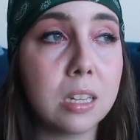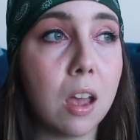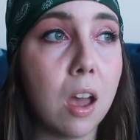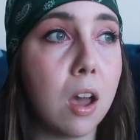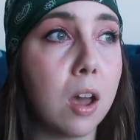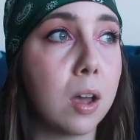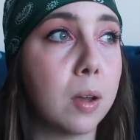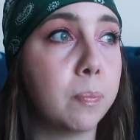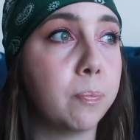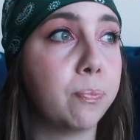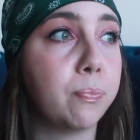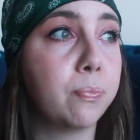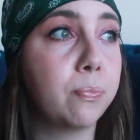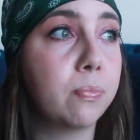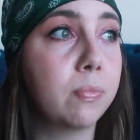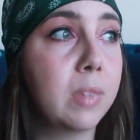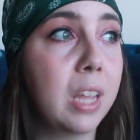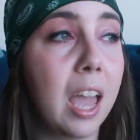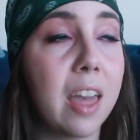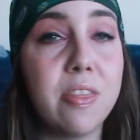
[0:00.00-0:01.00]
And
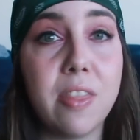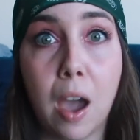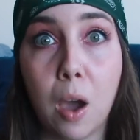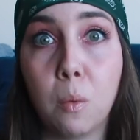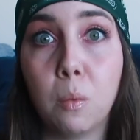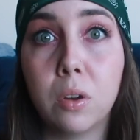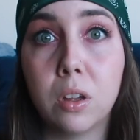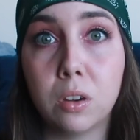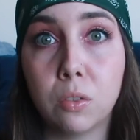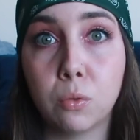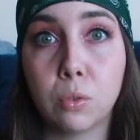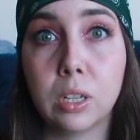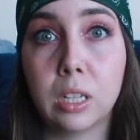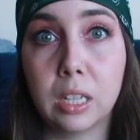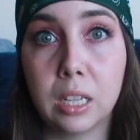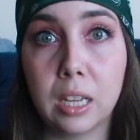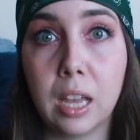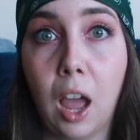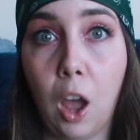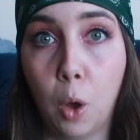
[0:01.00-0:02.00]
that one
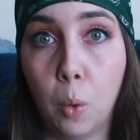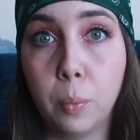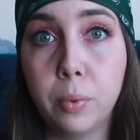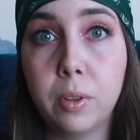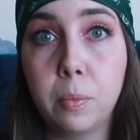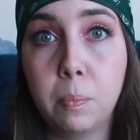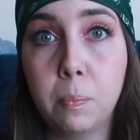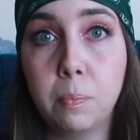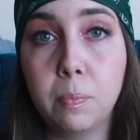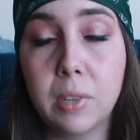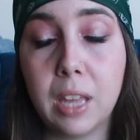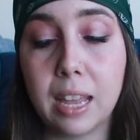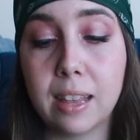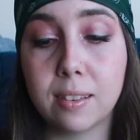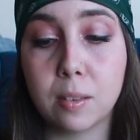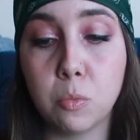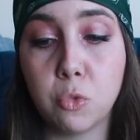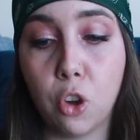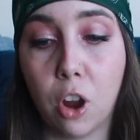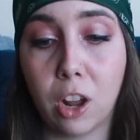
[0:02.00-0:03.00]
really helped gain
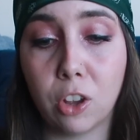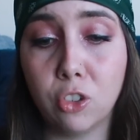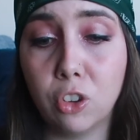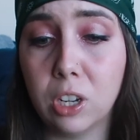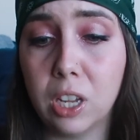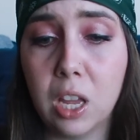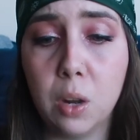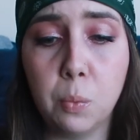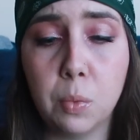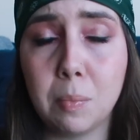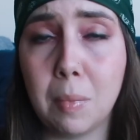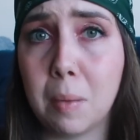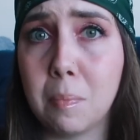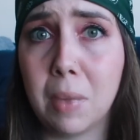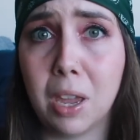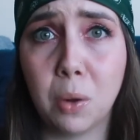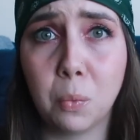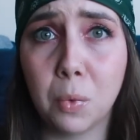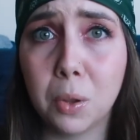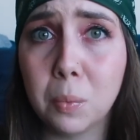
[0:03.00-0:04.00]
some traction again when my
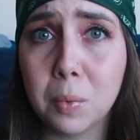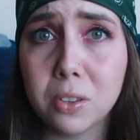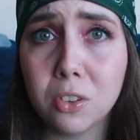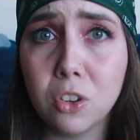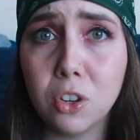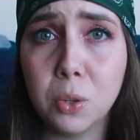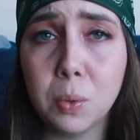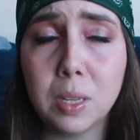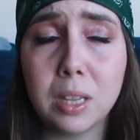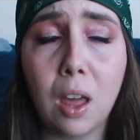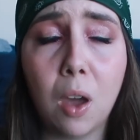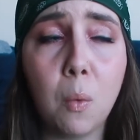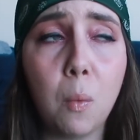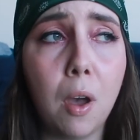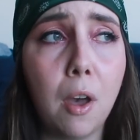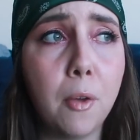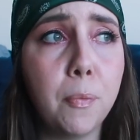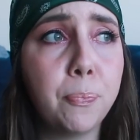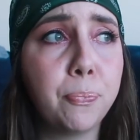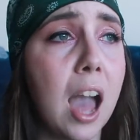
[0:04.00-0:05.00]
main one wasn't doing that
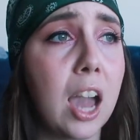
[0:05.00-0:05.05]
well.